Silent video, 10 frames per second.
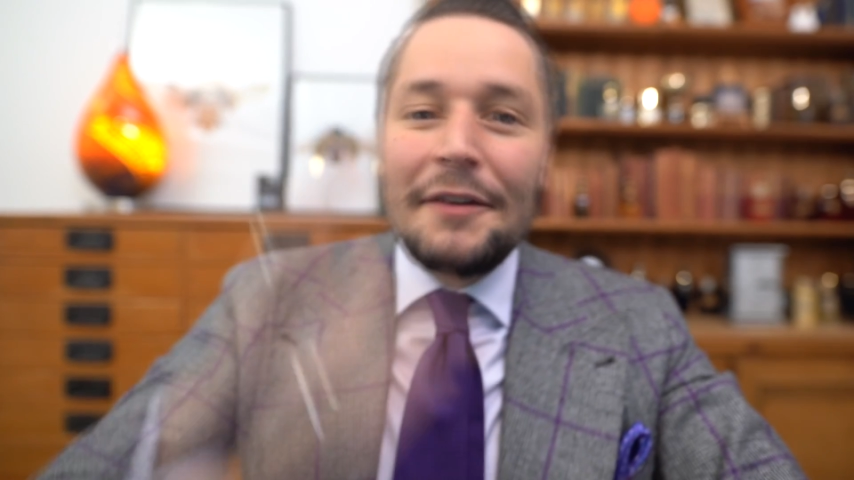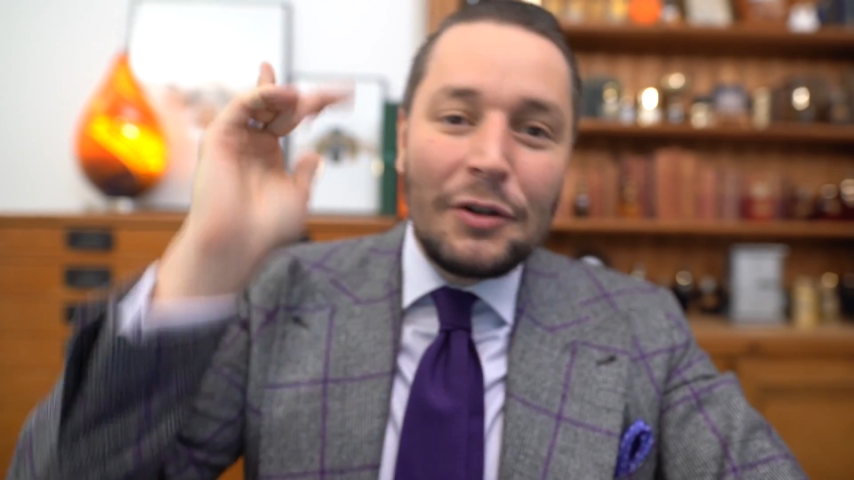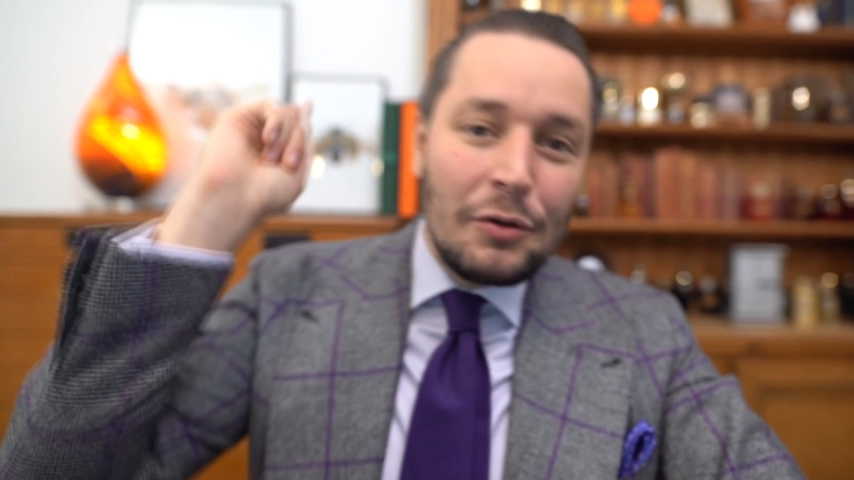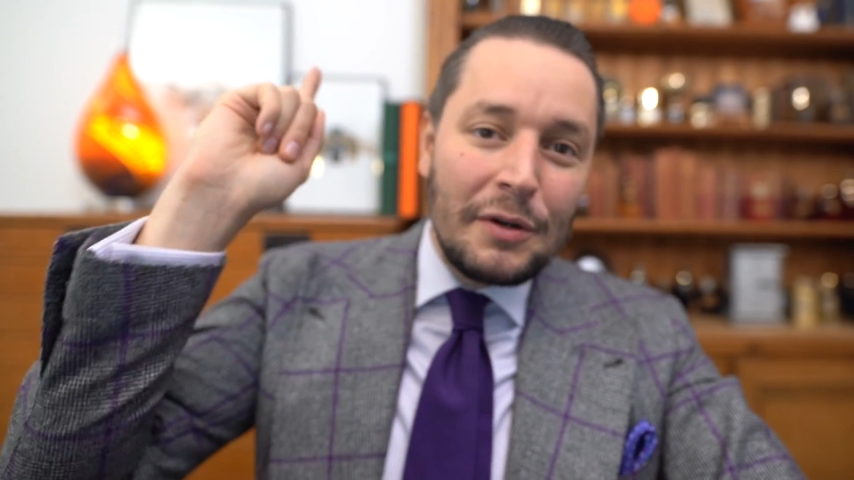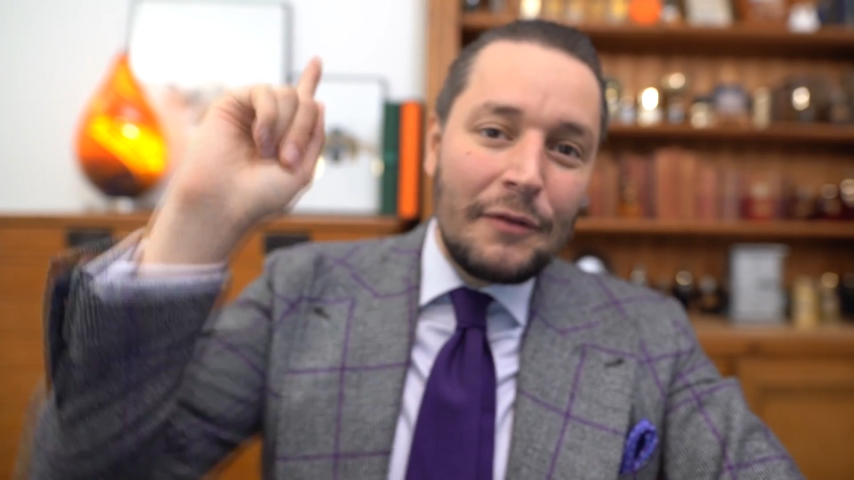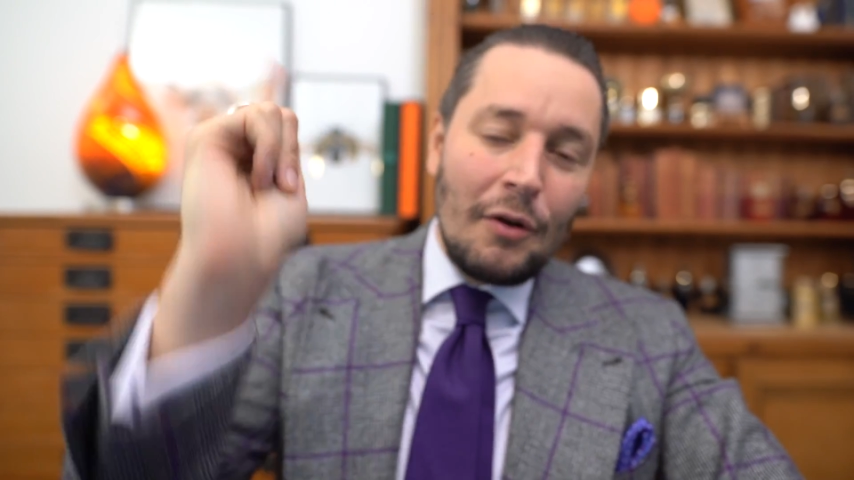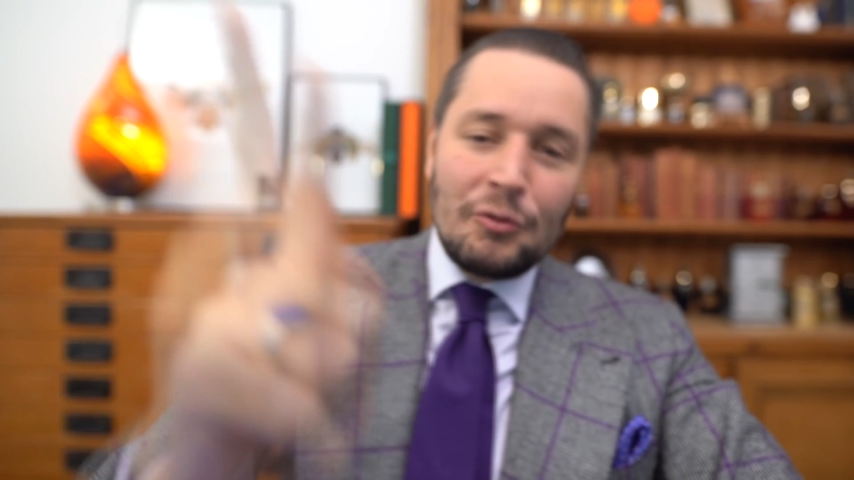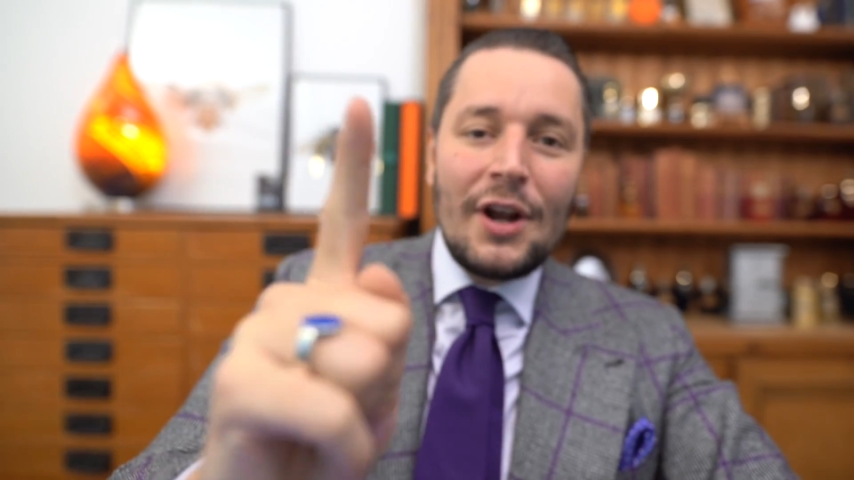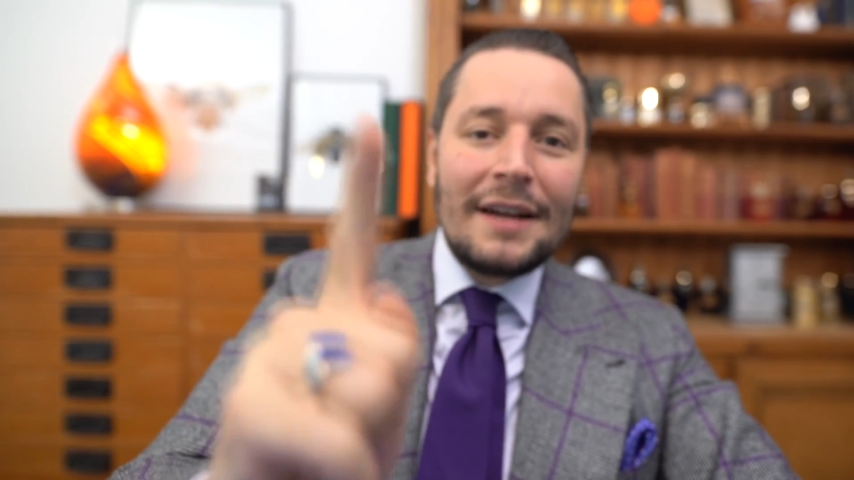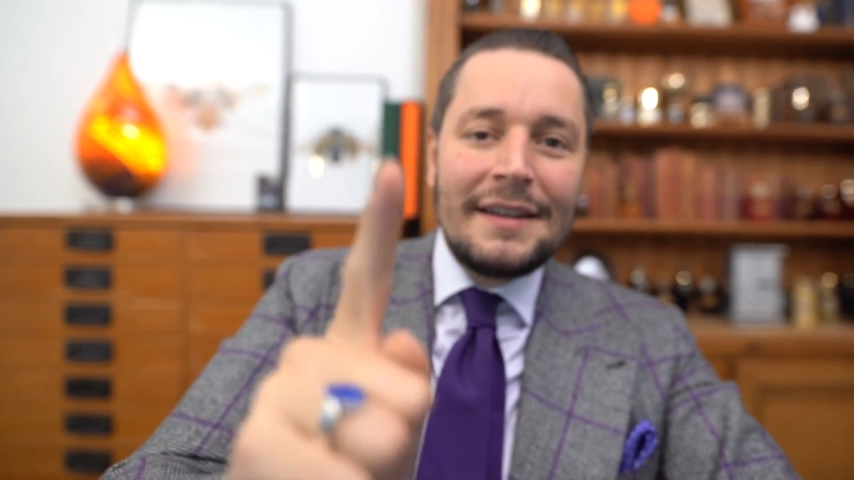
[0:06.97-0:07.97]
Kevin O'Leary
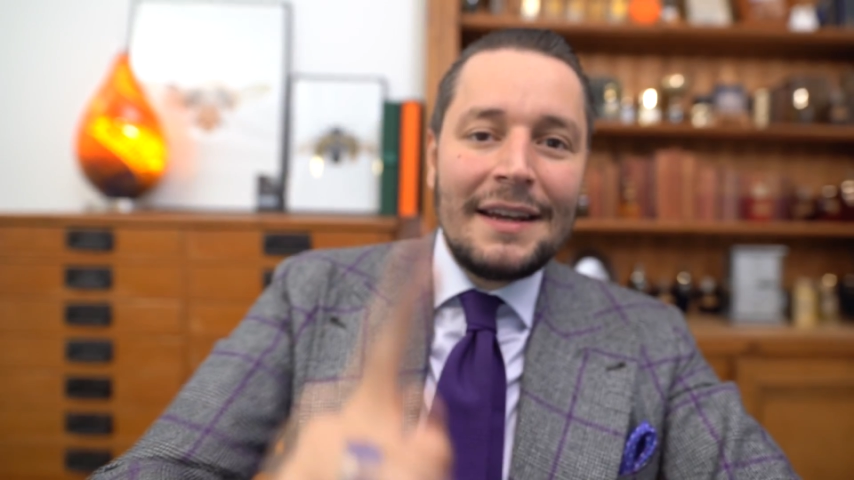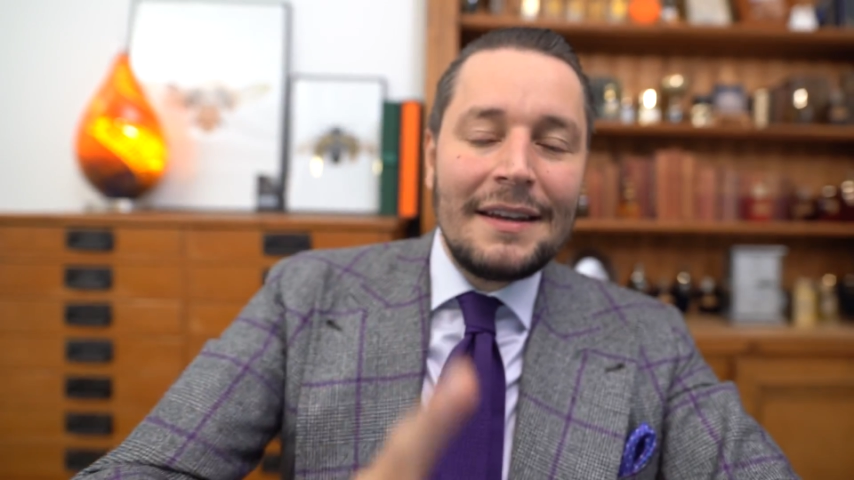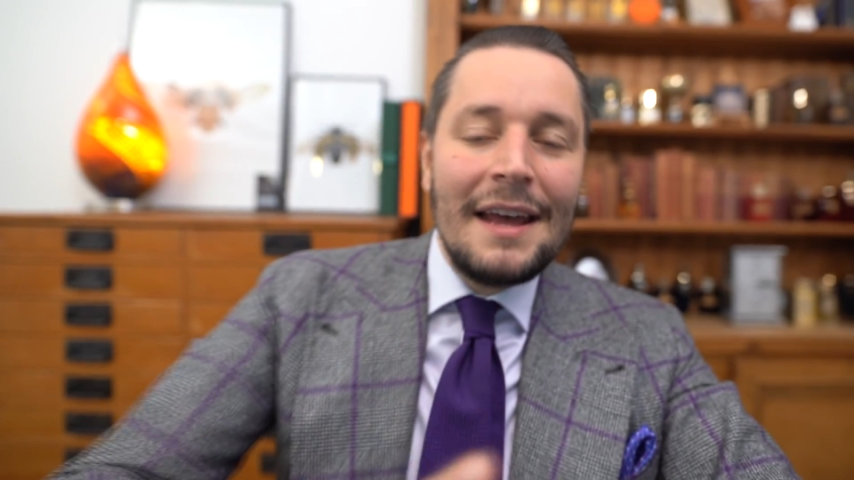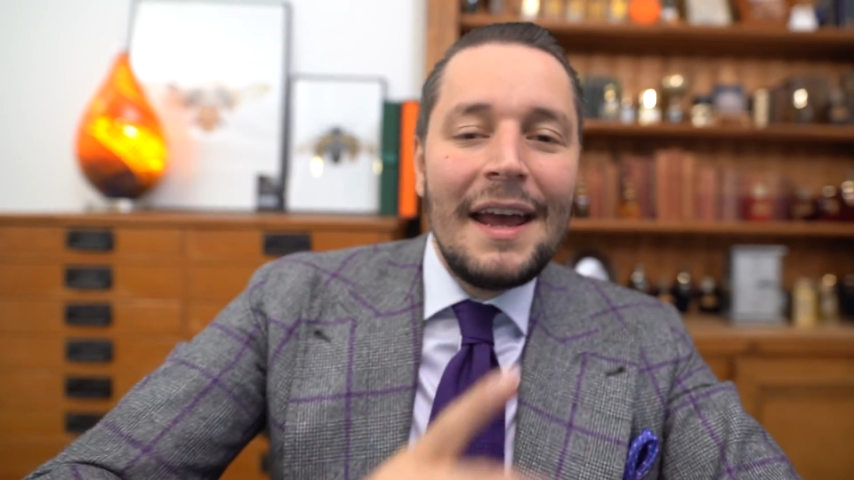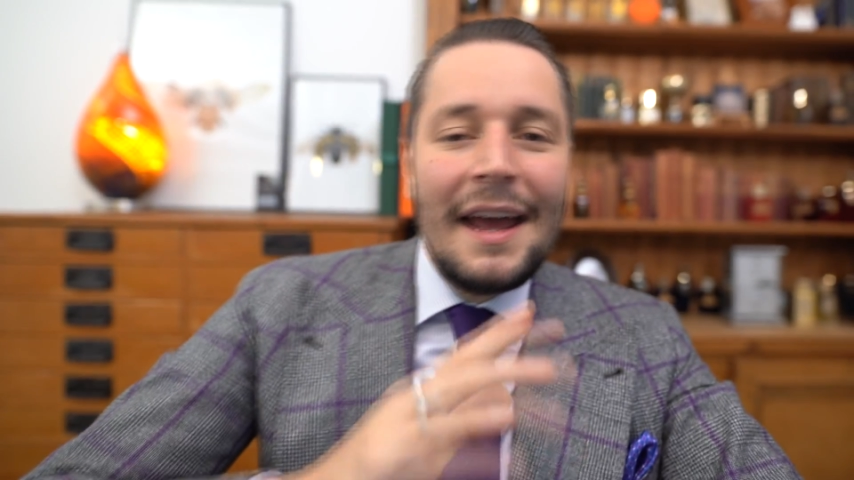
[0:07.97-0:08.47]
from Shark Tank,